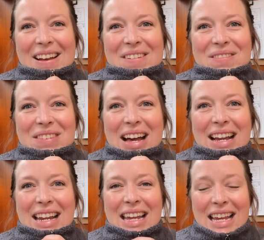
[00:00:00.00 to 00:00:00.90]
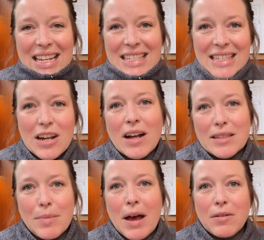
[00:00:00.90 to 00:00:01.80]
But he talks
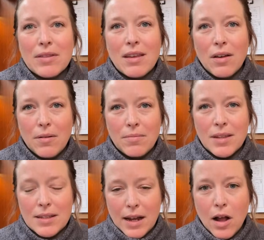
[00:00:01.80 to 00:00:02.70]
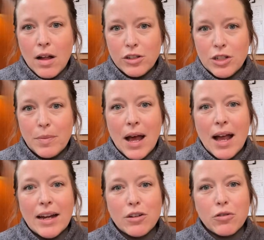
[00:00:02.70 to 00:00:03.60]
about the psychology
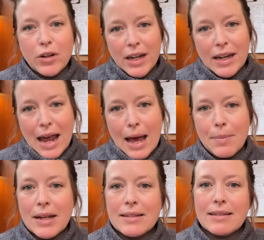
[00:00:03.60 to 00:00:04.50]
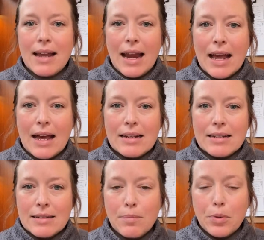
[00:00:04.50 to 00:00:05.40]
behind creating habits and
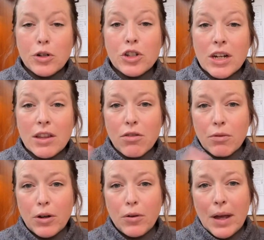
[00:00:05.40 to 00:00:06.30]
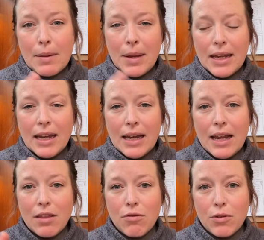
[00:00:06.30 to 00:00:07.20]
pushing through and making
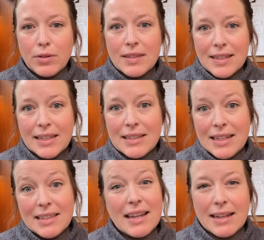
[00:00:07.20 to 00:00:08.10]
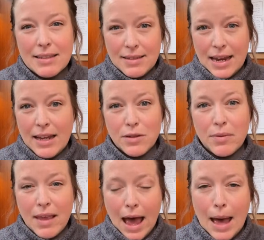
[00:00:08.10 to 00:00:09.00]
it through 66 days with
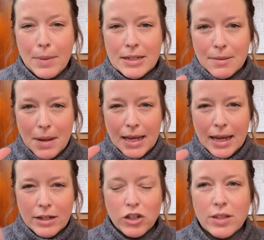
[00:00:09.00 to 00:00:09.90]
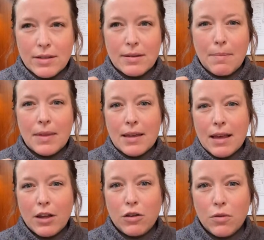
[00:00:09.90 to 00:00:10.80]
the habit to make it just something
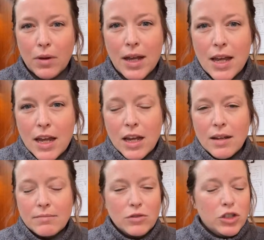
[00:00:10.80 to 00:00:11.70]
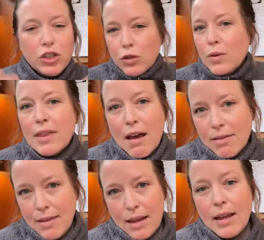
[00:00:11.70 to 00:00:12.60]
that you do without
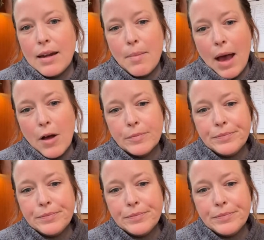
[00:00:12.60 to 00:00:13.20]
thinking about.